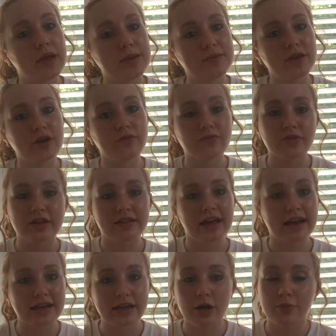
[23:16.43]
maybe hopefully
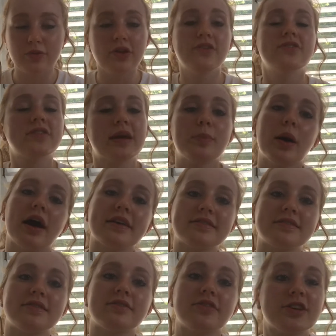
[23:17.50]
that can help you to stay
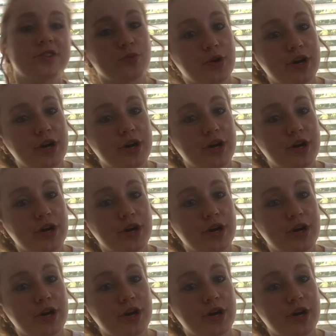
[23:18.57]
positive as